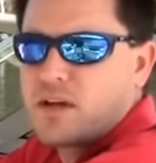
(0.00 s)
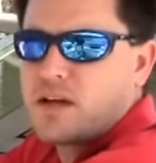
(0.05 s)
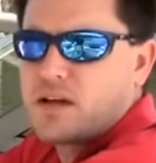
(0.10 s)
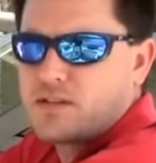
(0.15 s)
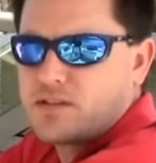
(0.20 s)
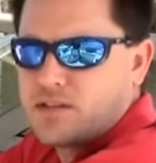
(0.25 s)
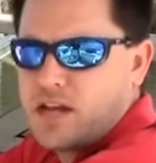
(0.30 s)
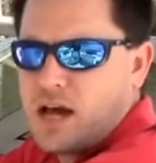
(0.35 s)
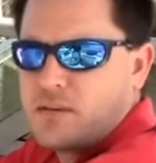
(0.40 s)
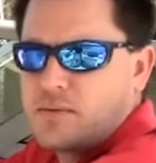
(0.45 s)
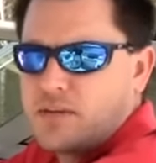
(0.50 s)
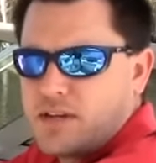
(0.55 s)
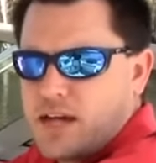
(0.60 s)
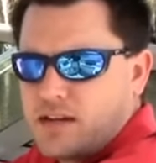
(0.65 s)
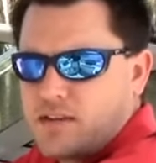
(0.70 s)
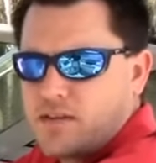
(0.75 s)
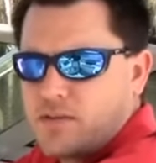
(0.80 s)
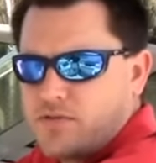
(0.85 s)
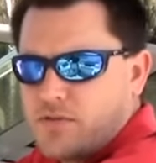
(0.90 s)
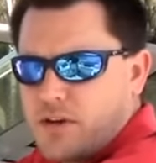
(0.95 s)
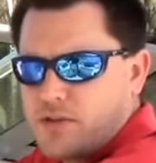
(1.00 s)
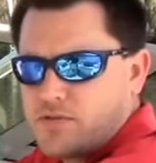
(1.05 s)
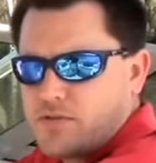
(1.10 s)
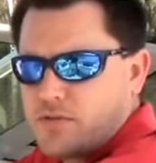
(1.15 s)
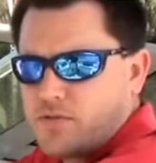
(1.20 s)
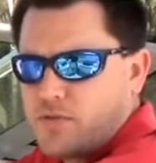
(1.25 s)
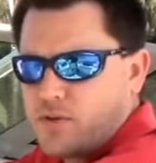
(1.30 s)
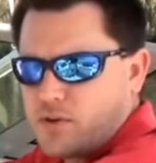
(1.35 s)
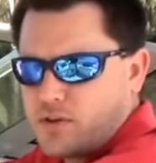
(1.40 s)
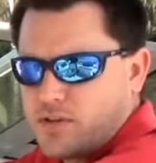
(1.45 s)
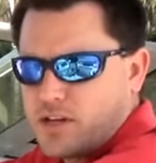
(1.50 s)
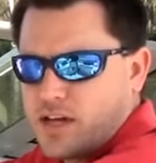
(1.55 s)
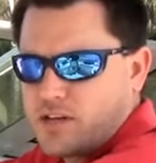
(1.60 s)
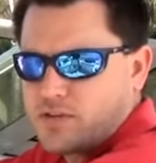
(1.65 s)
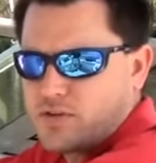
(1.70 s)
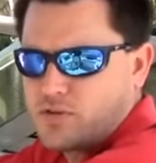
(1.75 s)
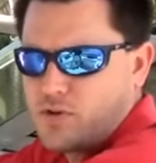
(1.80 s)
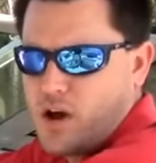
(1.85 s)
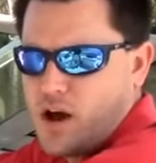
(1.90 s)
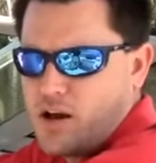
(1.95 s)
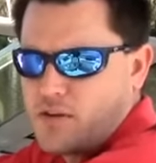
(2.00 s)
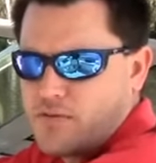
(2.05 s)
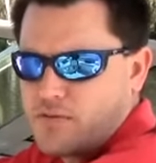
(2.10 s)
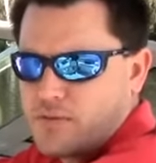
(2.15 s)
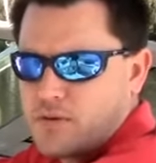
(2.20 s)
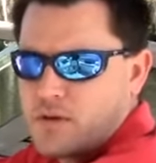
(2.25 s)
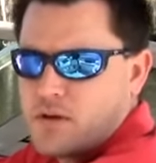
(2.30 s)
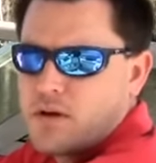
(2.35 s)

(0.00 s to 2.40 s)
it's time to take the vessel for a test drive.